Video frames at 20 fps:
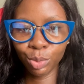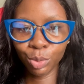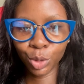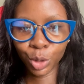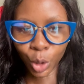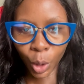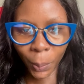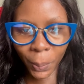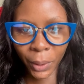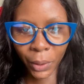
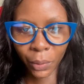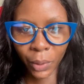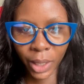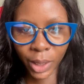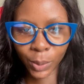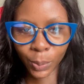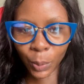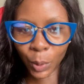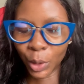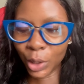drop a
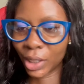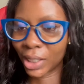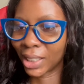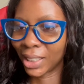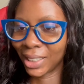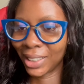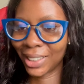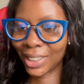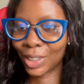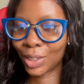response
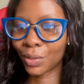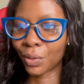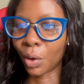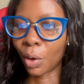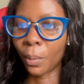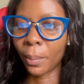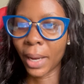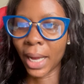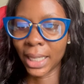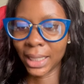in this
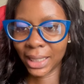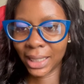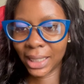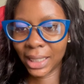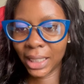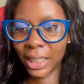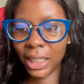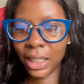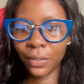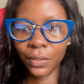form and
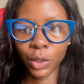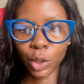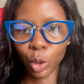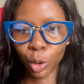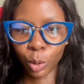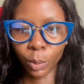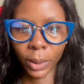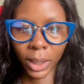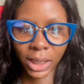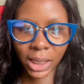see if it
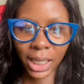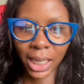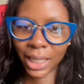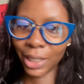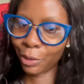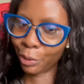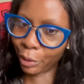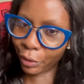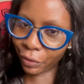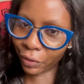
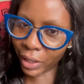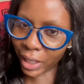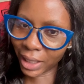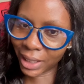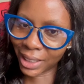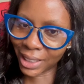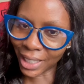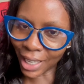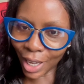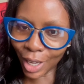automatically
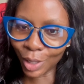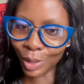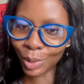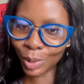reflects in our